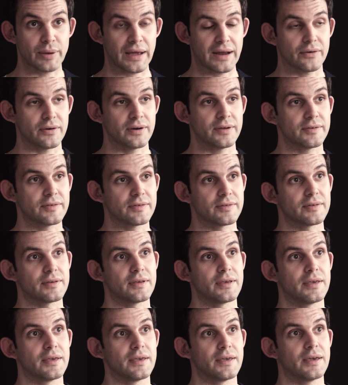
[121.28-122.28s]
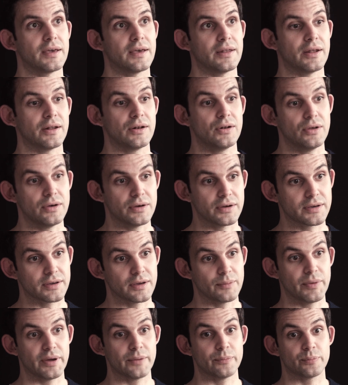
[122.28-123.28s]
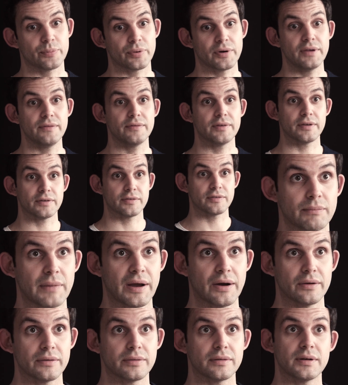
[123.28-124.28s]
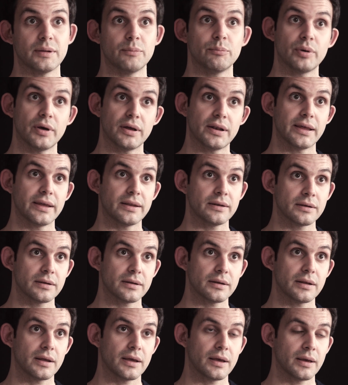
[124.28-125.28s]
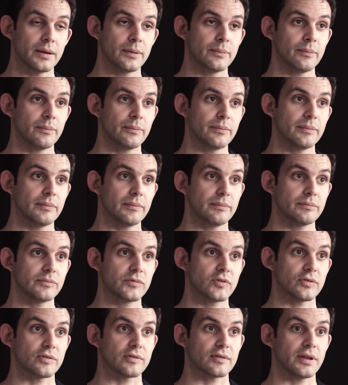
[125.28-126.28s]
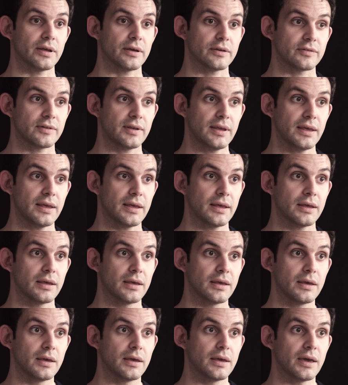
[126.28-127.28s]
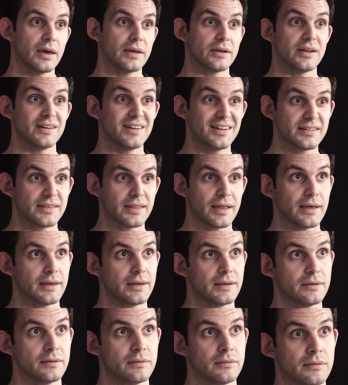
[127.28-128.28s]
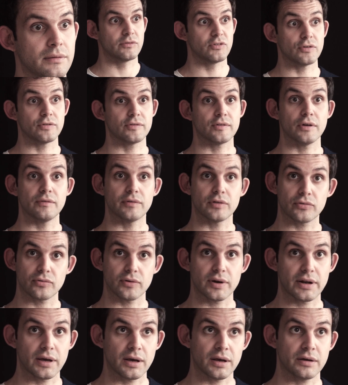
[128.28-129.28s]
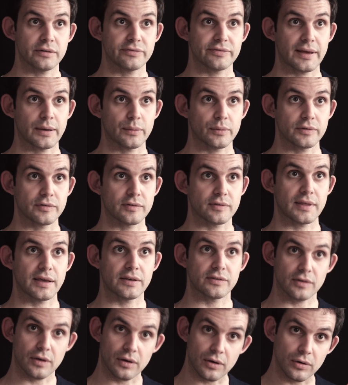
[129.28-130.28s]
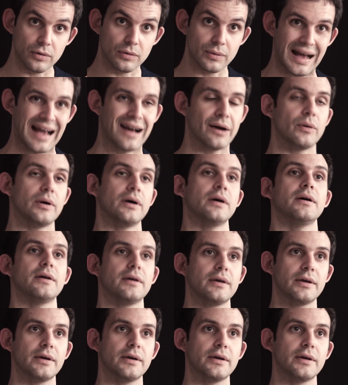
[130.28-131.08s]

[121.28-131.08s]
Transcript: Paris, and I look at my previous marathon in Berlin just last year and I did that in just over 3.5 hours, so that's a whole hour